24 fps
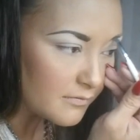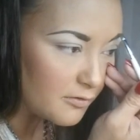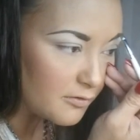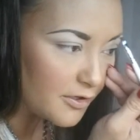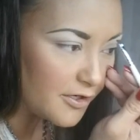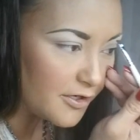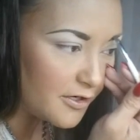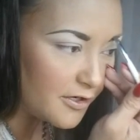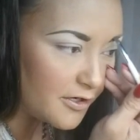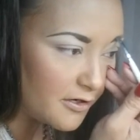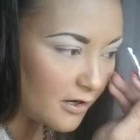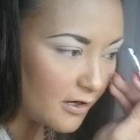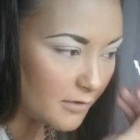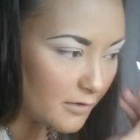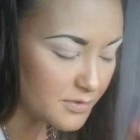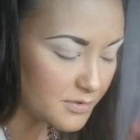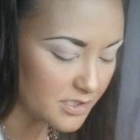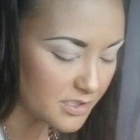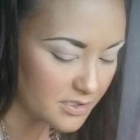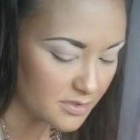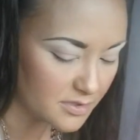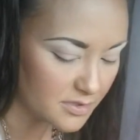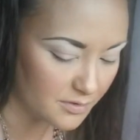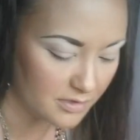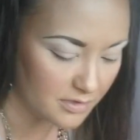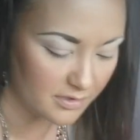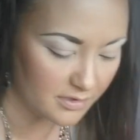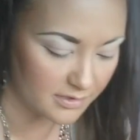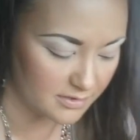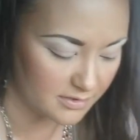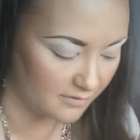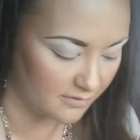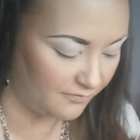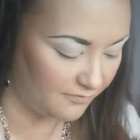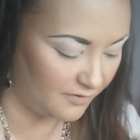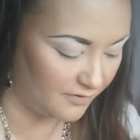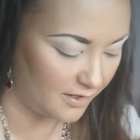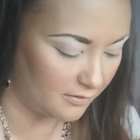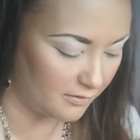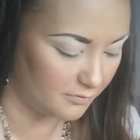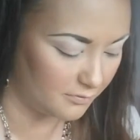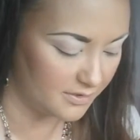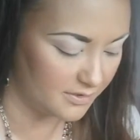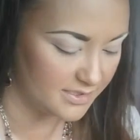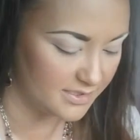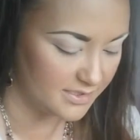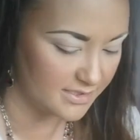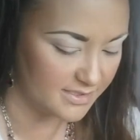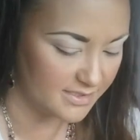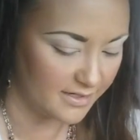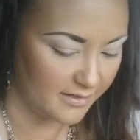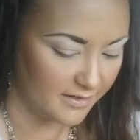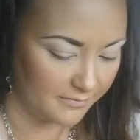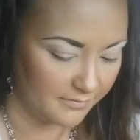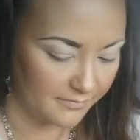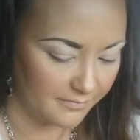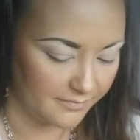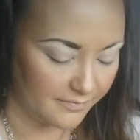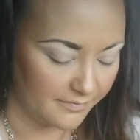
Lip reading: What are your options when you clicked on file? What does it say?